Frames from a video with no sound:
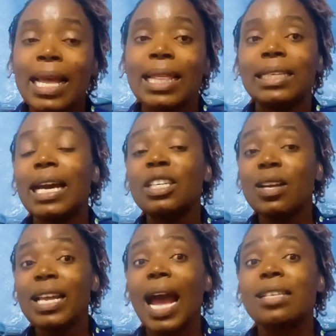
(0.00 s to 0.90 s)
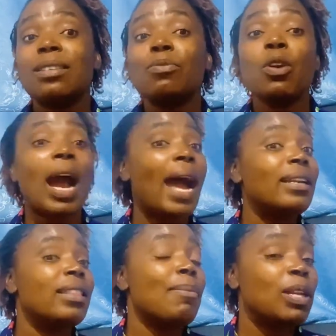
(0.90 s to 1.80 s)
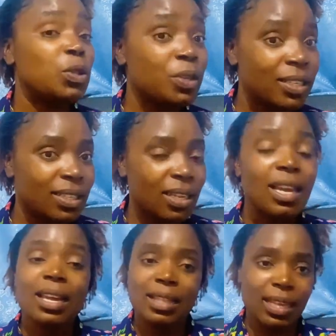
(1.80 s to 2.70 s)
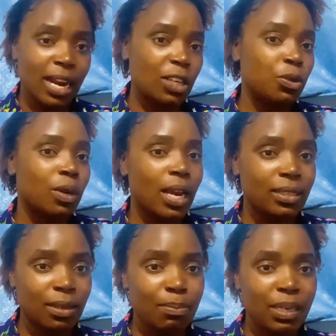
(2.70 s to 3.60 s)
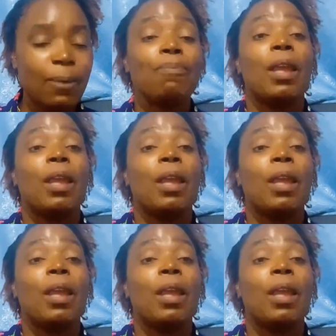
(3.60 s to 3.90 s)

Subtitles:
that actually Azimio had the majority in the National Assembly.